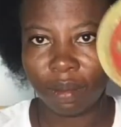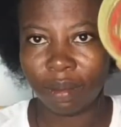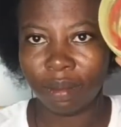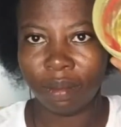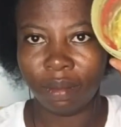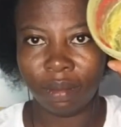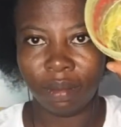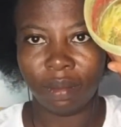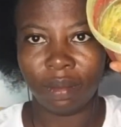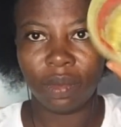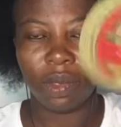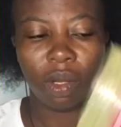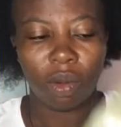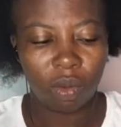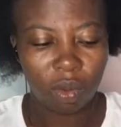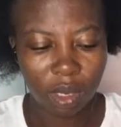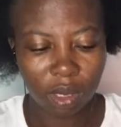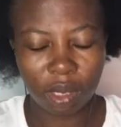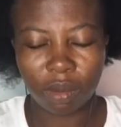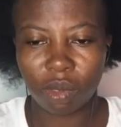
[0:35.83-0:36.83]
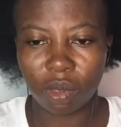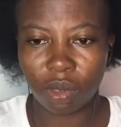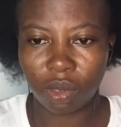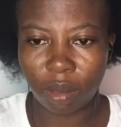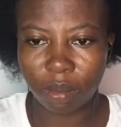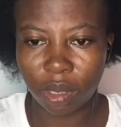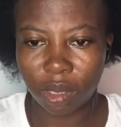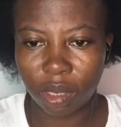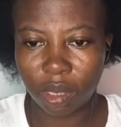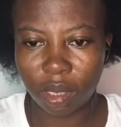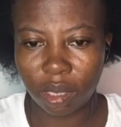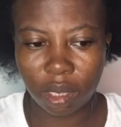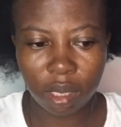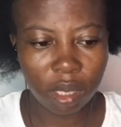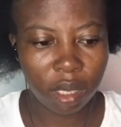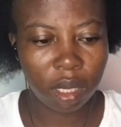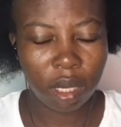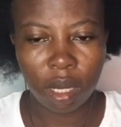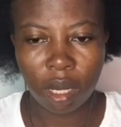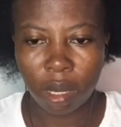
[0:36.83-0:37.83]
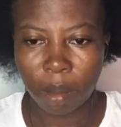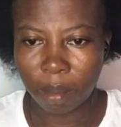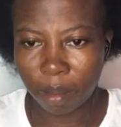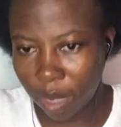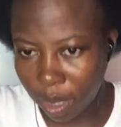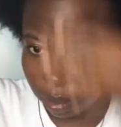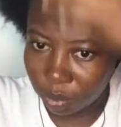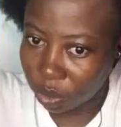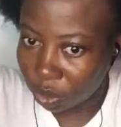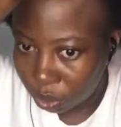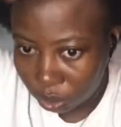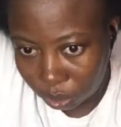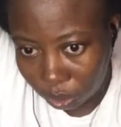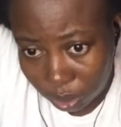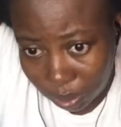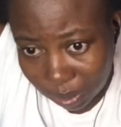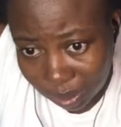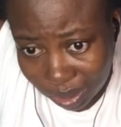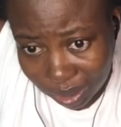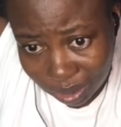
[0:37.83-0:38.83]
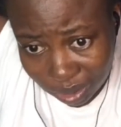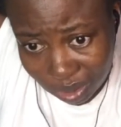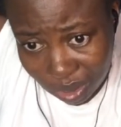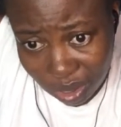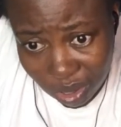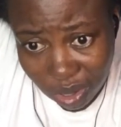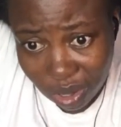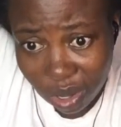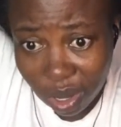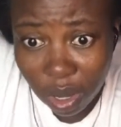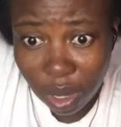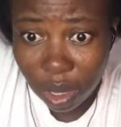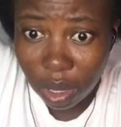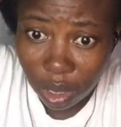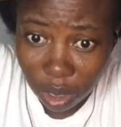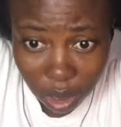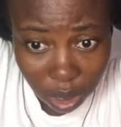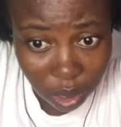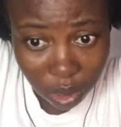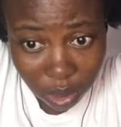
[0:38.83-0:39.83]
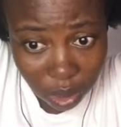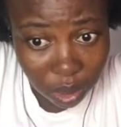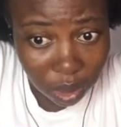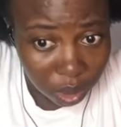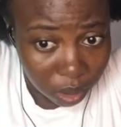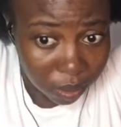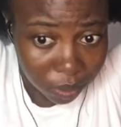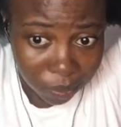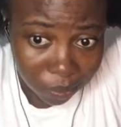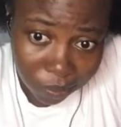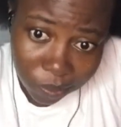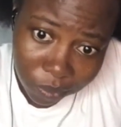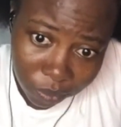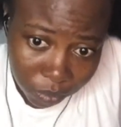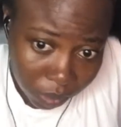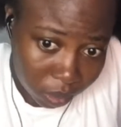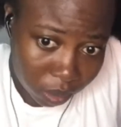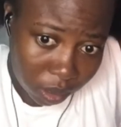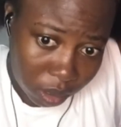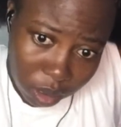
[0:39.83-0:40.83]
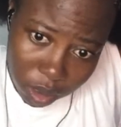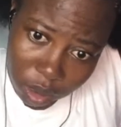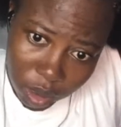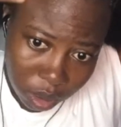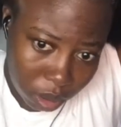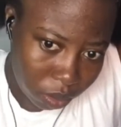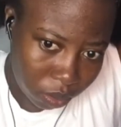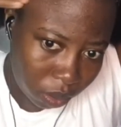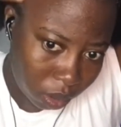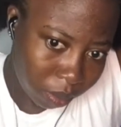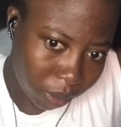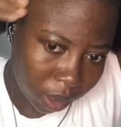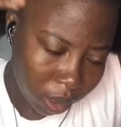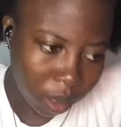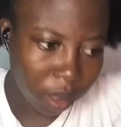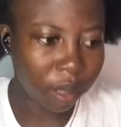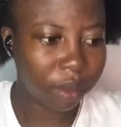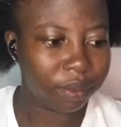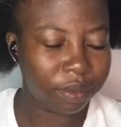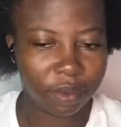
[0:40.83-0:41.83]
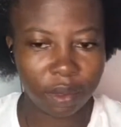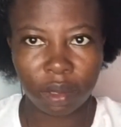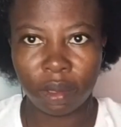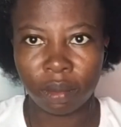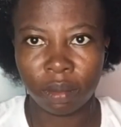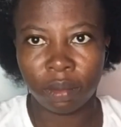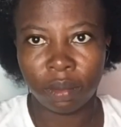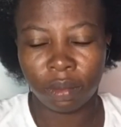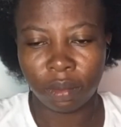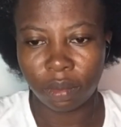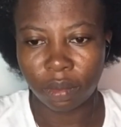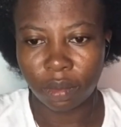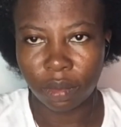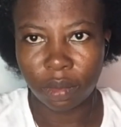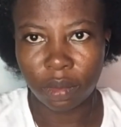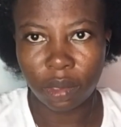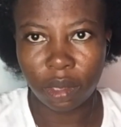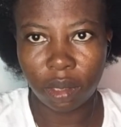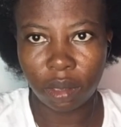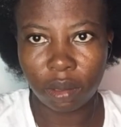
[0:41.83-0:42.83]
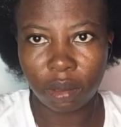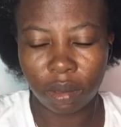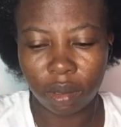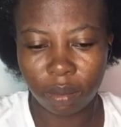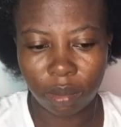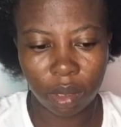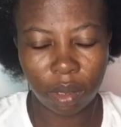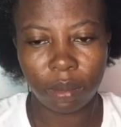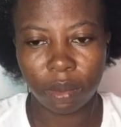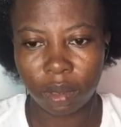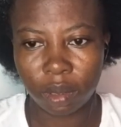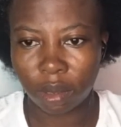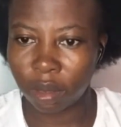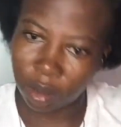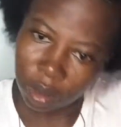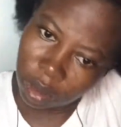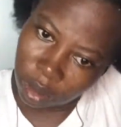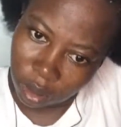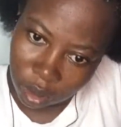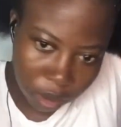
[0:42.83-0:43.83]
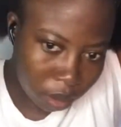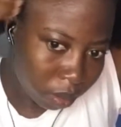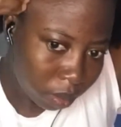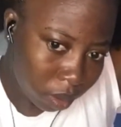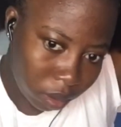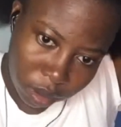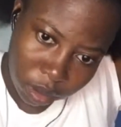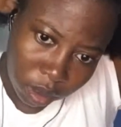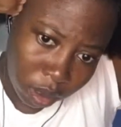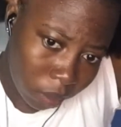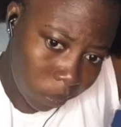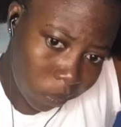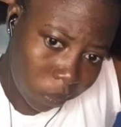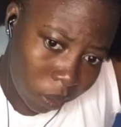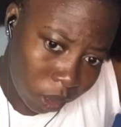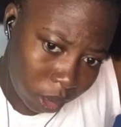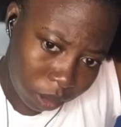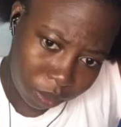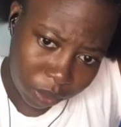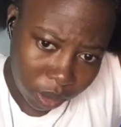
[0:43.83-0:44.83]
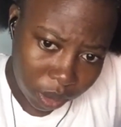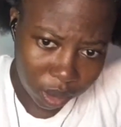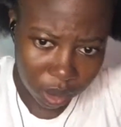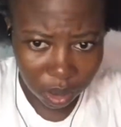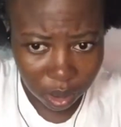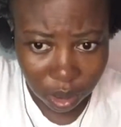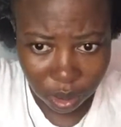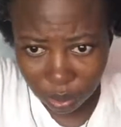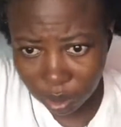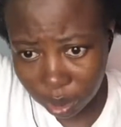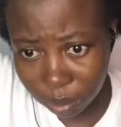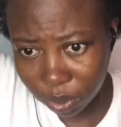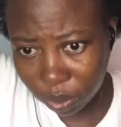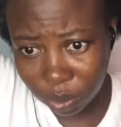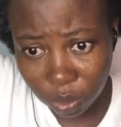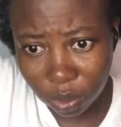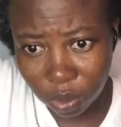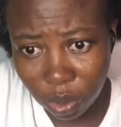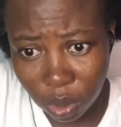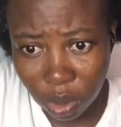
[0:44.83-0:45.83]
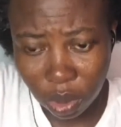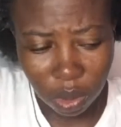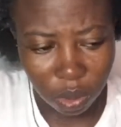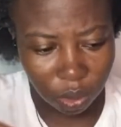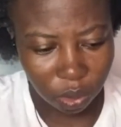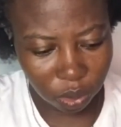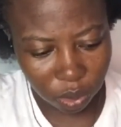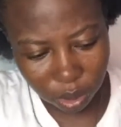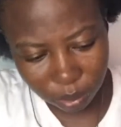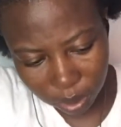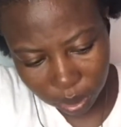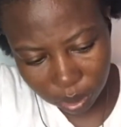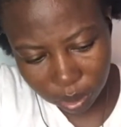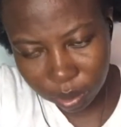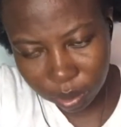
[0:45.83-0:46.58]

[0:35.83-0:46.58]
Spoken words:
So starting off with a fresh hair, combed out, detangle all the stubborn kiniko in the hair.